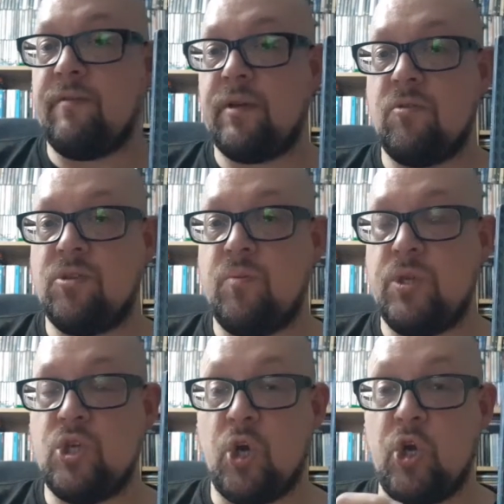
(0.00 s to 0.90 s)
recorded with
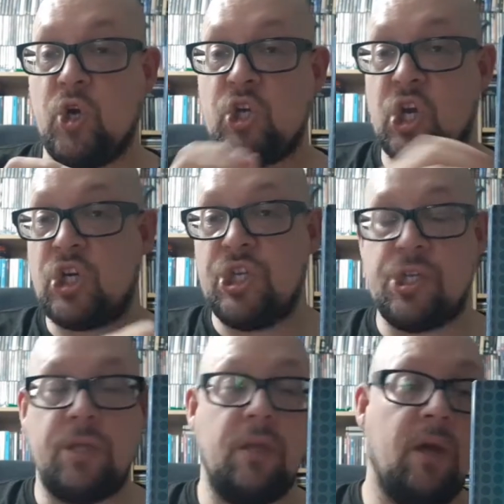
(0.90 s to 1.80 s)
John Hutch
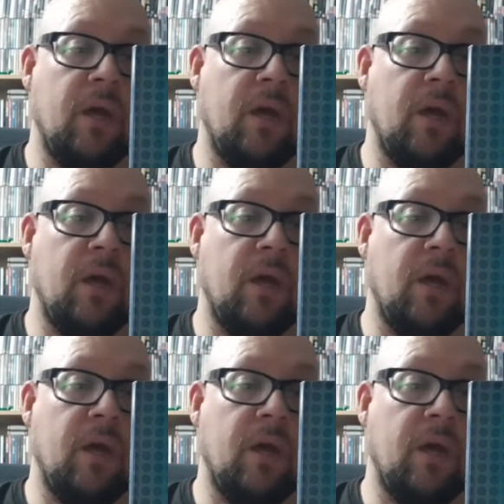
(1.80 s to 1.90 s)
Hutchinson,